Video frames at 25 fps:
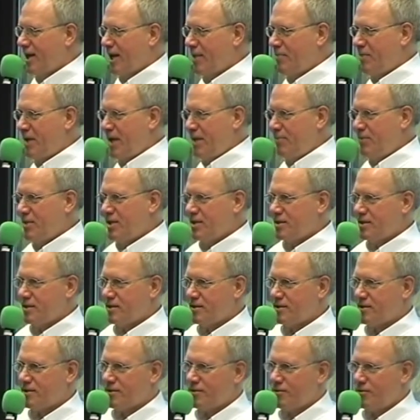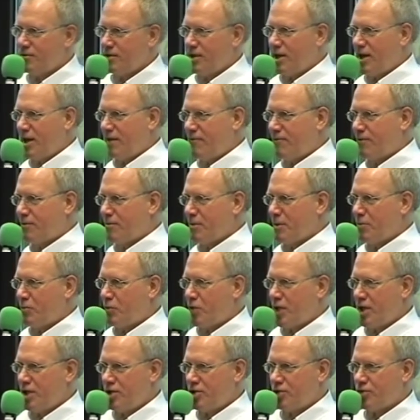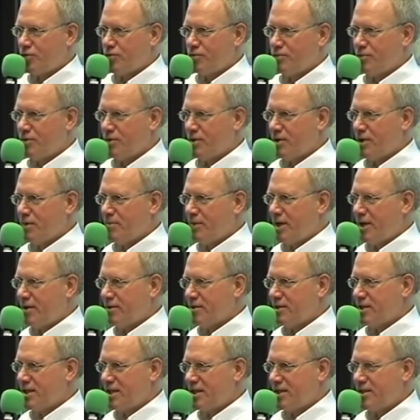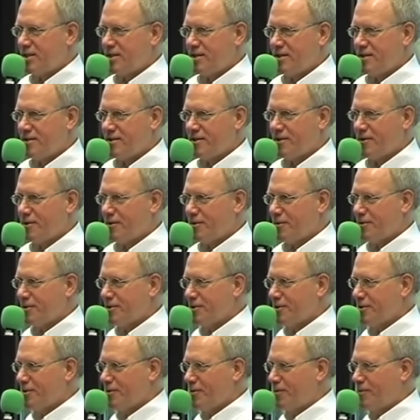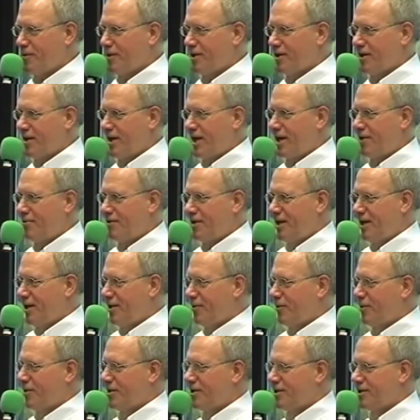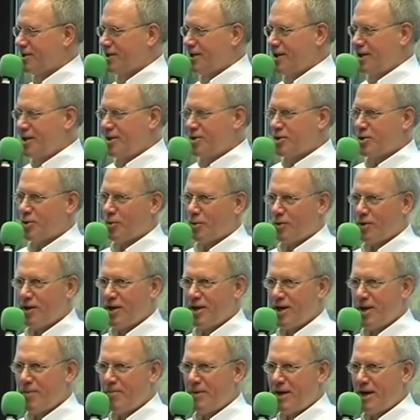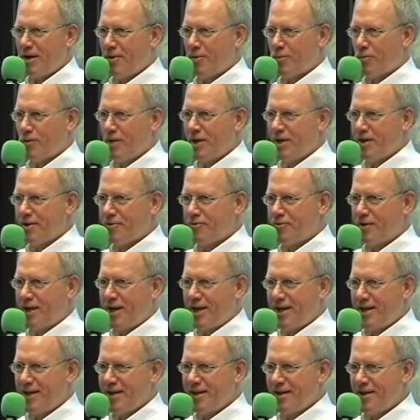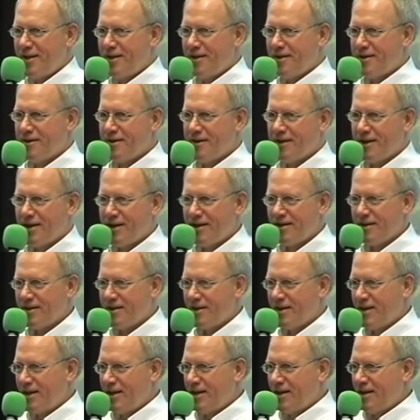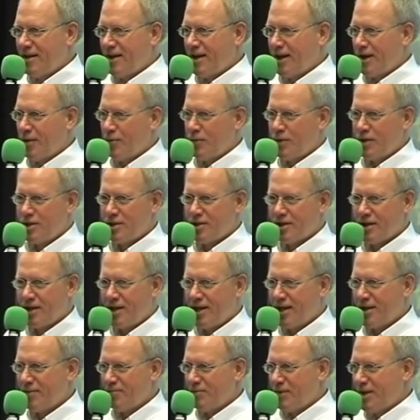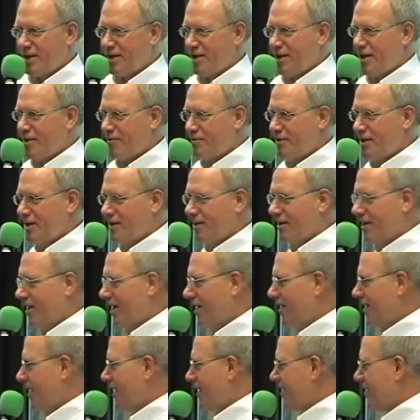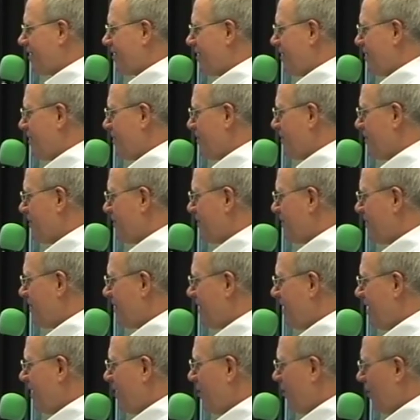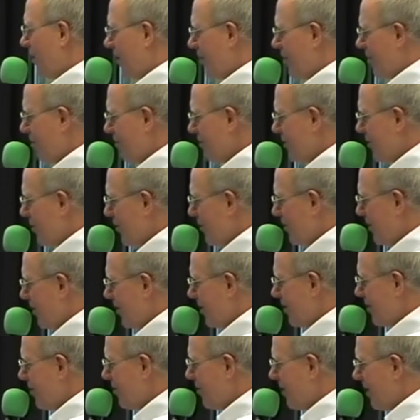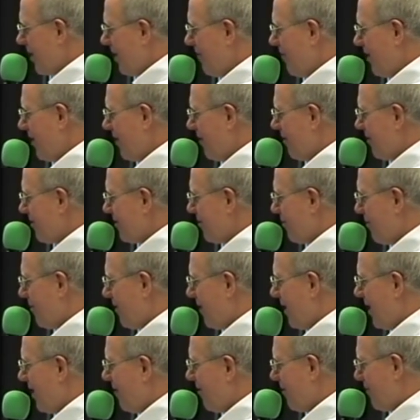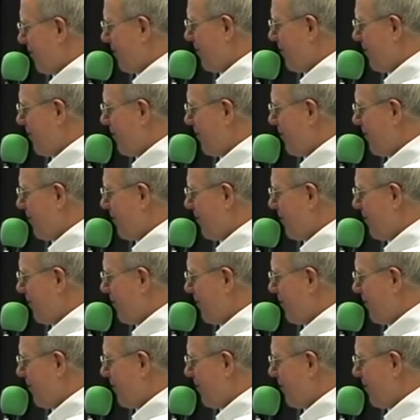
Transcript: baby sister who died from a brain tumor about 6 years ago. So what Arielle was talking about went right in here, and I wish I had met Arielle at that time. Welcome so much. You're giving us all a lot of